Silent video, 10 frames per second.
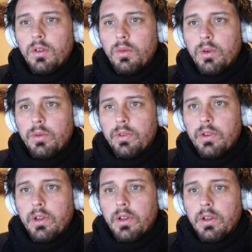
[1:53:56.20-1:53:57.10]
Where was
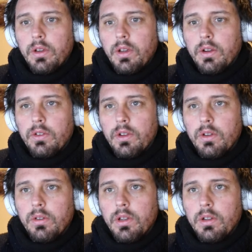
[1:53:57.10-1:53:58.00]
I actually
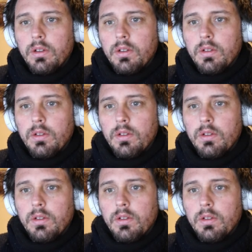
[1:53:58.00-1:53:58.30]
coding?